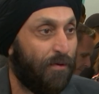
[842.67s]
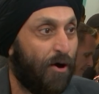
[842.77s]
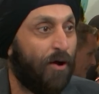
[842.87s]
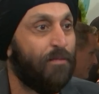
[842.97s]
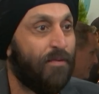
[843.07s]

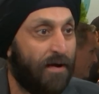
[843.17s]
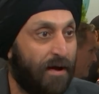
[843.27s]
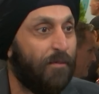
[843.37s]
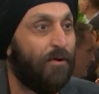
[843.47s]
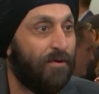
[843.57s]

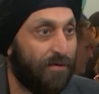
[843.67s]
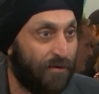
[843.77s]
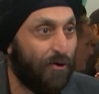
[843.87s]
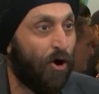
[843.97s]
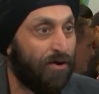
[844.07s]
on-prem or
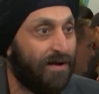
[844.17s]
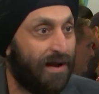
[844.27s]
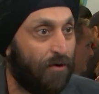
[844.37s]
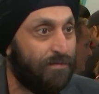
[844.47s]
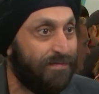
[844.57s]

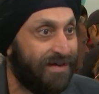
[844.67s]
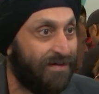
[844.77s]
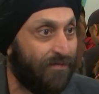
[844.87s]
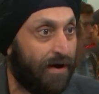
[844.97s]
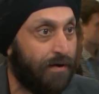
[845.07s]
non-cloud
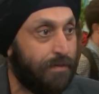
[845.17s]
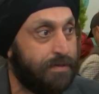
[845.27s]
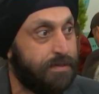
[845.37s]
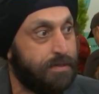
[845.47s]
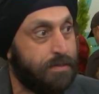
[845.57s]

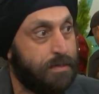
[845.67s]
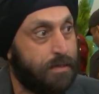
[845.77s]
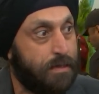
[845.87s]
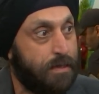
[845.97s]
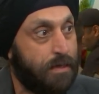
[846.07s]
environments,
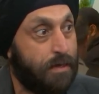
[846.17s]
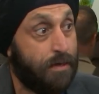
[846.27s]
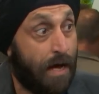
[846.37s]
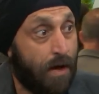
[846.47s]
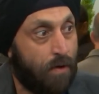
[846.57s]

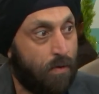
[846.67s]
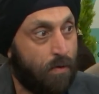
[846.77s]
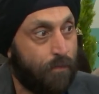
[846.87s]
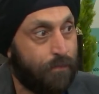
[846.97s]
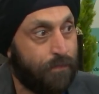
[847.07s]

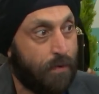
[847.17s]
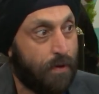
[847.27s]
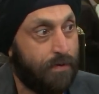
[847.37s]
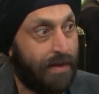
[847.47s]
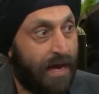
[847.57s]
now
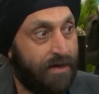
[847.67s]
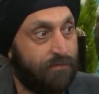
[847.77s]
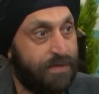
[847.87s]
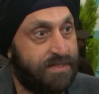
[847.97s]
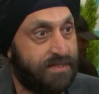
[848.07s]
the line
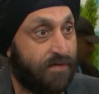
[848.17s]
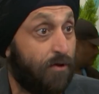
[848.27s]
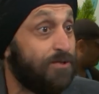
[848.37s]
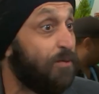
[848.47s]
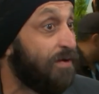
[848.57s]
of business have
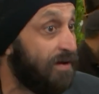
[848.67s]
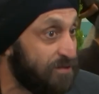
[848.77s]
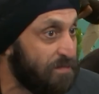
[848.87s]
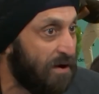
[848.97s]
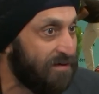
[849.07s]
also become
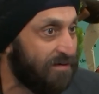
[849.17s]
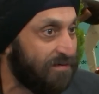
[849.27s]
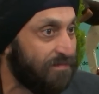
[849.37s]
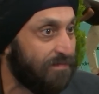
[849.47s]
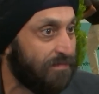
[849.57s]
smarter.
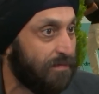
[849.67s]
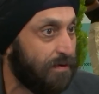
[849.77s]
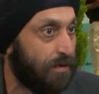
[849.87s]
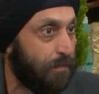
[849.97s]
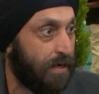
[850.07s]

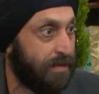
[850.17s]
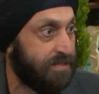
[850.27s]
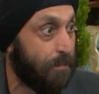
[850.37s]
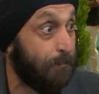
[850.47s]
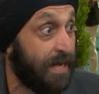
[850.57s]
I mean,
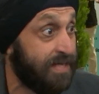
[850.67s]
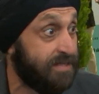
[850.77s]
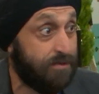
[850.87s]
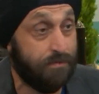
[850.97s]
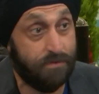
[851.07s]
it's
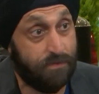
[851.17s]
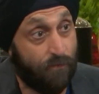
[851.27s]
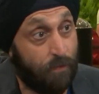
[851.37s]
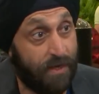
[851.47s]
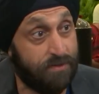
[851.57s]
amazing to,
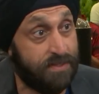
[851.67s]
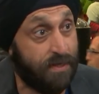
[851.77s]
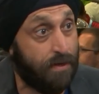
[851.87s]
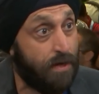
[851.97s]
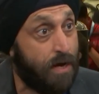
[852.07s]
for me to
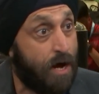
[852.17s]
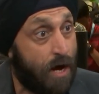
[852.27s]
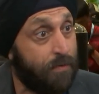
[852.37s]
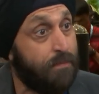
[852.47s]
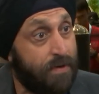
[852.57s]
see
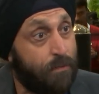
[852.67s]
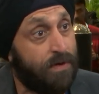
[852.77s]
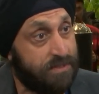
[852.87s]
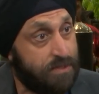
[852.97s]
how many people at